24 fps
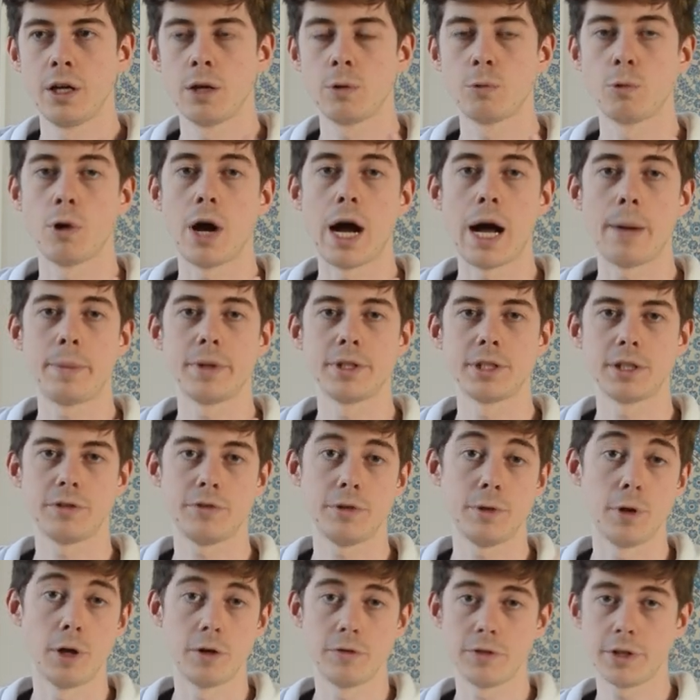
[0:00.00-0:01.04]
what happens
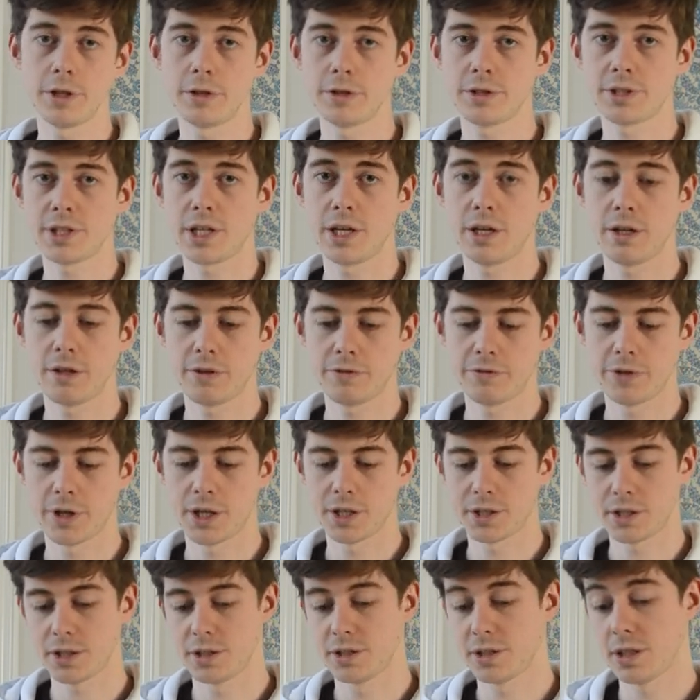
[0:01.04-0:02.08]
if you overdose that
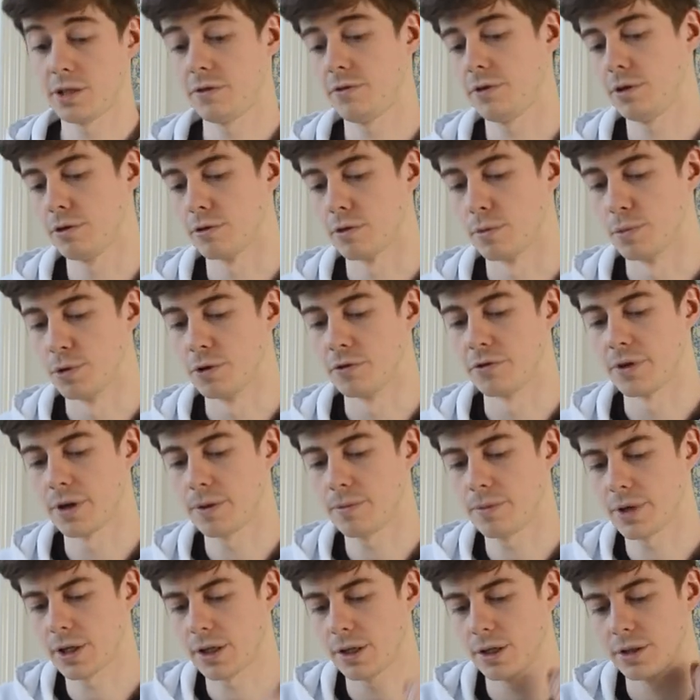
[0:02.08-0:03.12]
versus if you remove
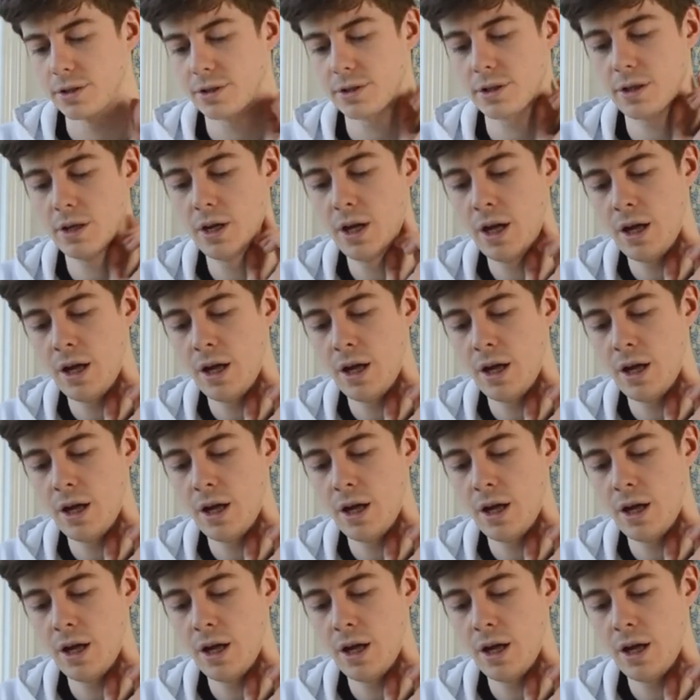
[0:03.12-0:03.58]
it, because